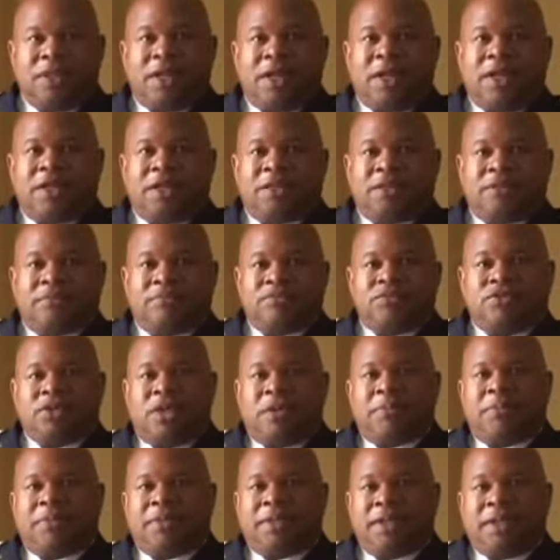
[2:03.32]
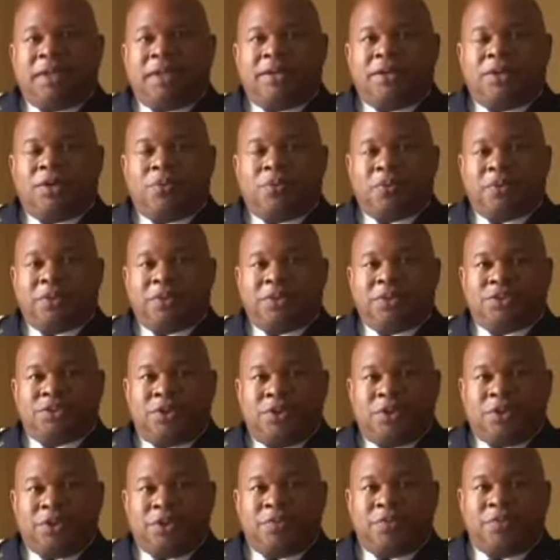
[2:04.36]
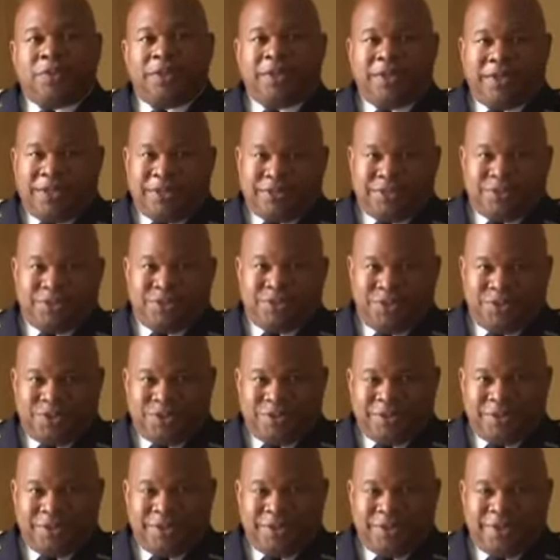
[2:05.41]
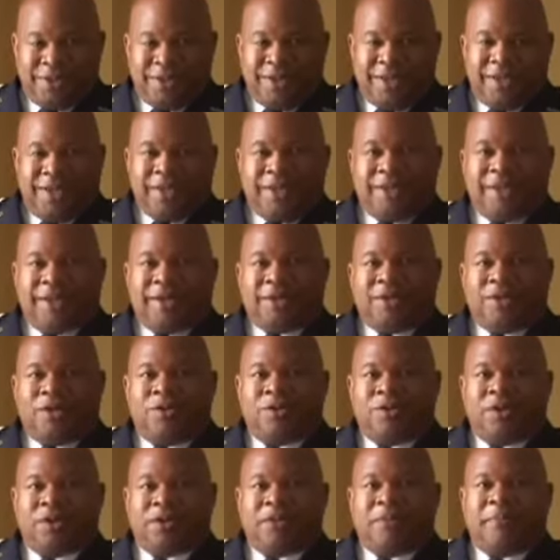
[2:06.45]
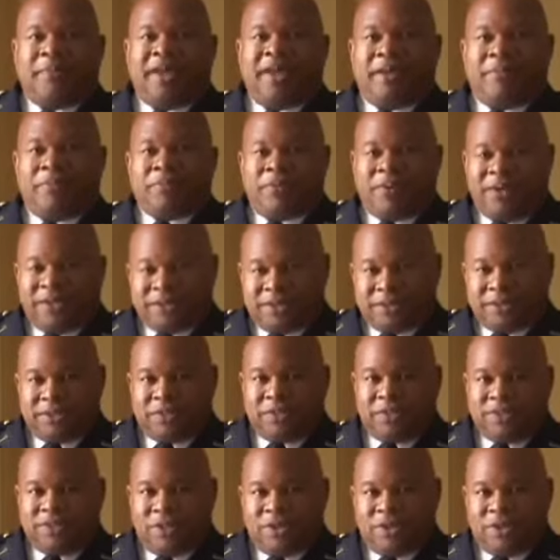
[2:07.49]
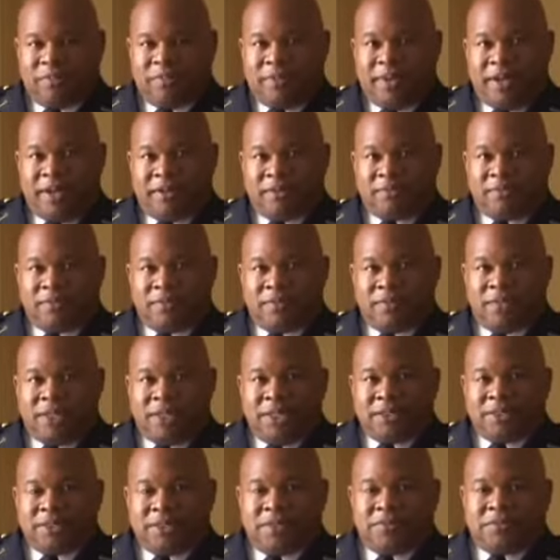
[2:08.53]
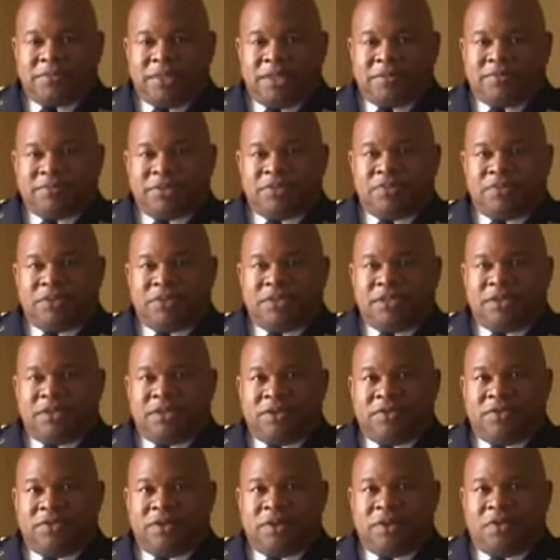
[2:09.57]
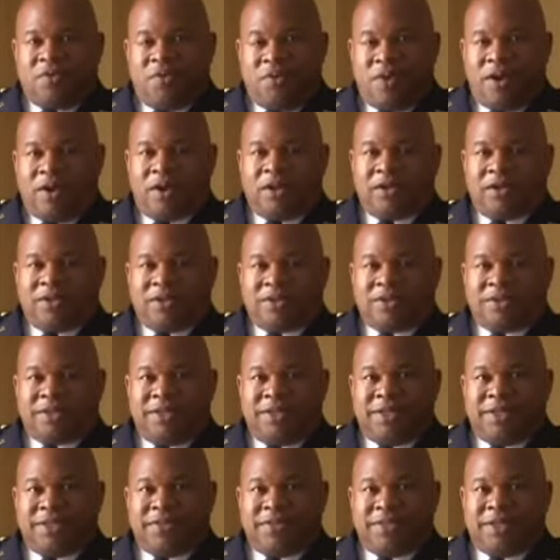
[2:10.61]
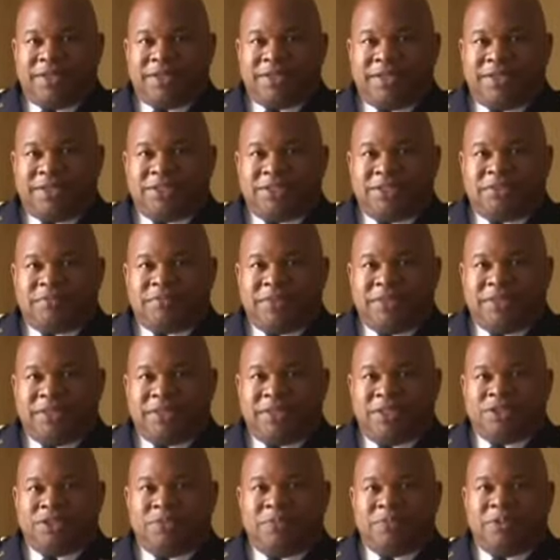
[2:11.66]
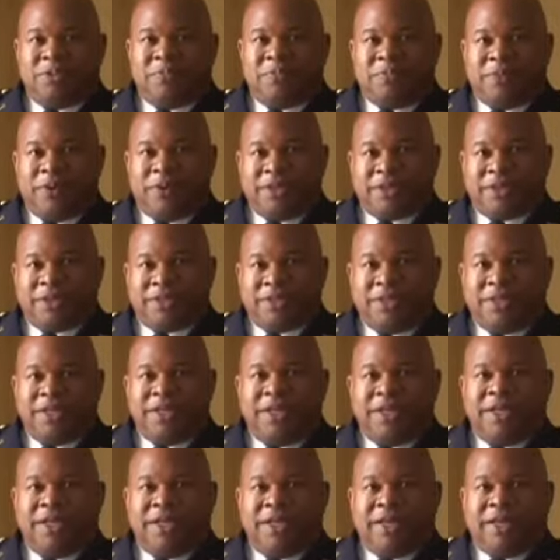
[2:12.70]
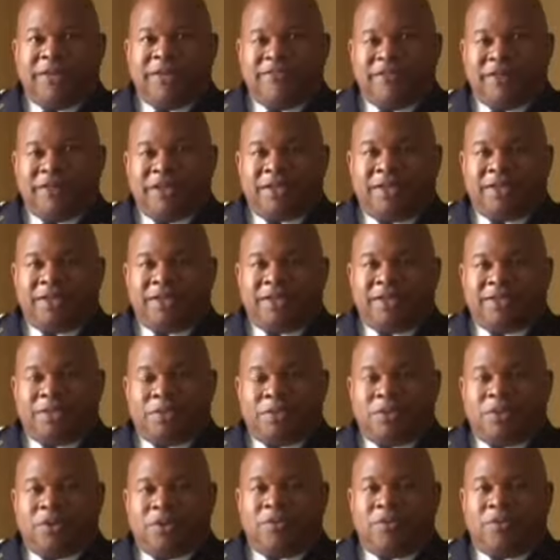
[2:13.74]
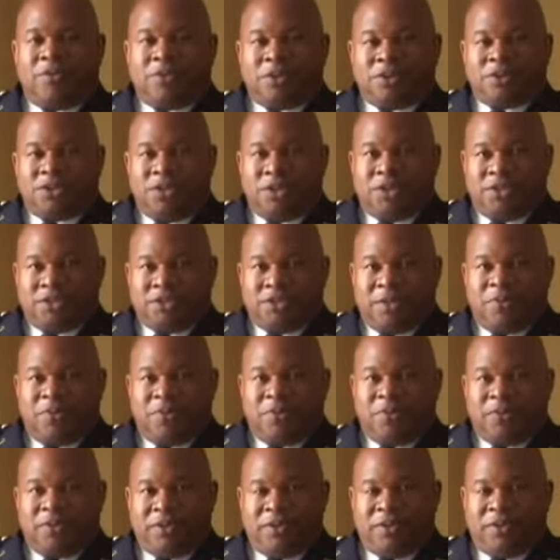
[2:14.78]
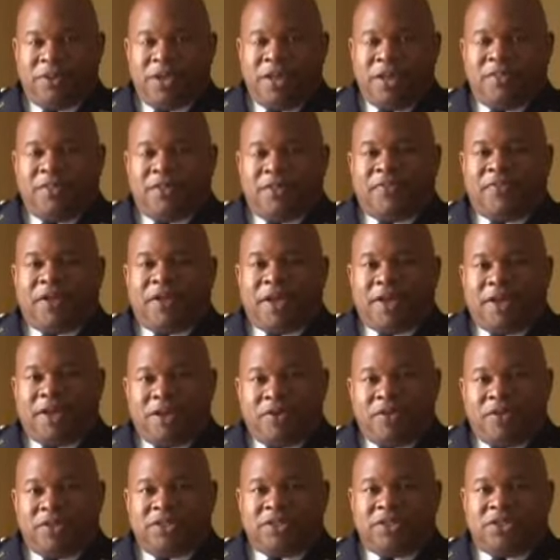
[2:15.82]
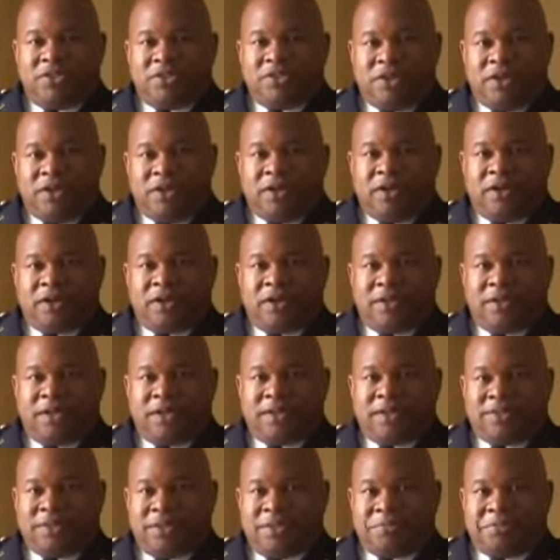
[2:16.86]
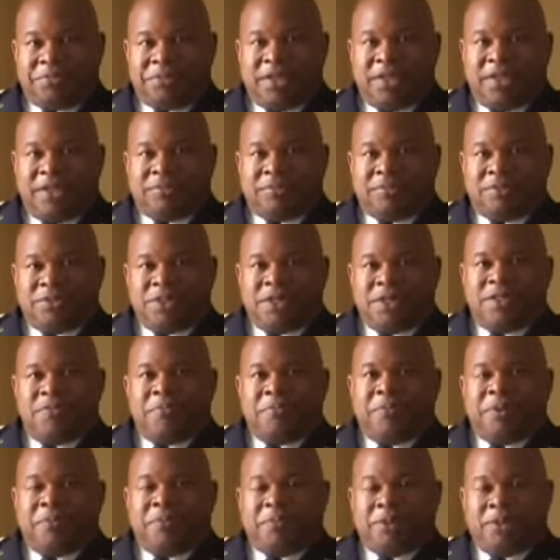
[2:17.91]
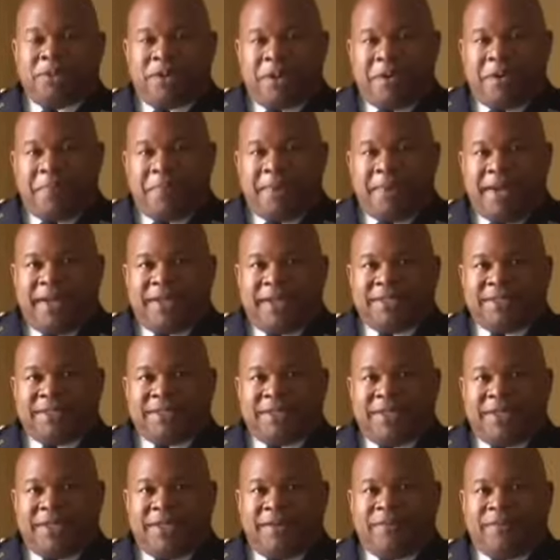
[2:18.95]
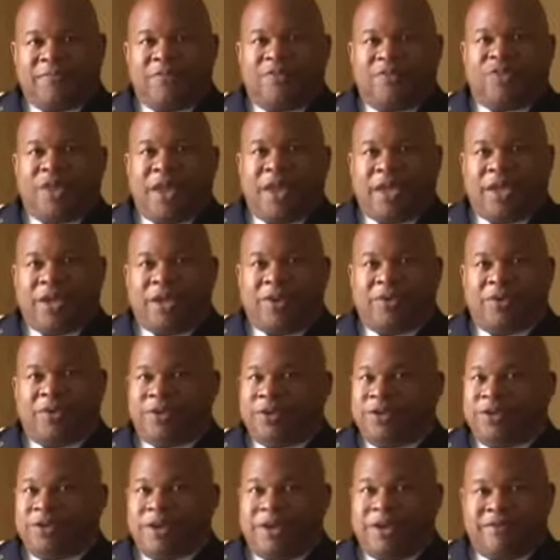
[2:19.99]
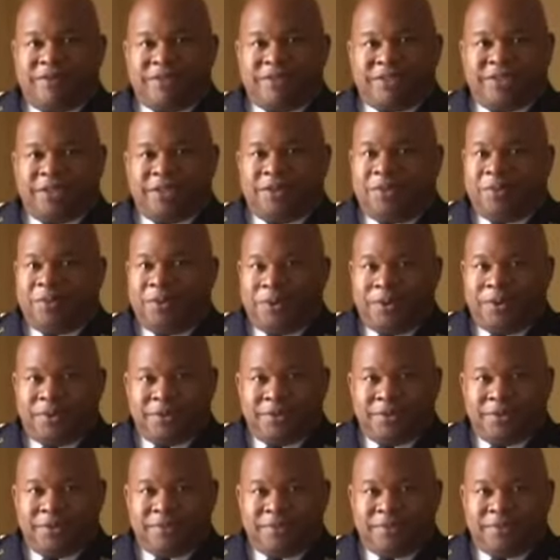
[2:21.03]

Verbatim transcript: Uh, chaplain got to know when to talk and when not to talk, and got to know what command presence is all about. Sometimes it really don't require you to say anything. It just means that you be present in the event that someone want to share something with you, that they know that you're there. And sometimes people will come by and say, thank you, and you never said a word.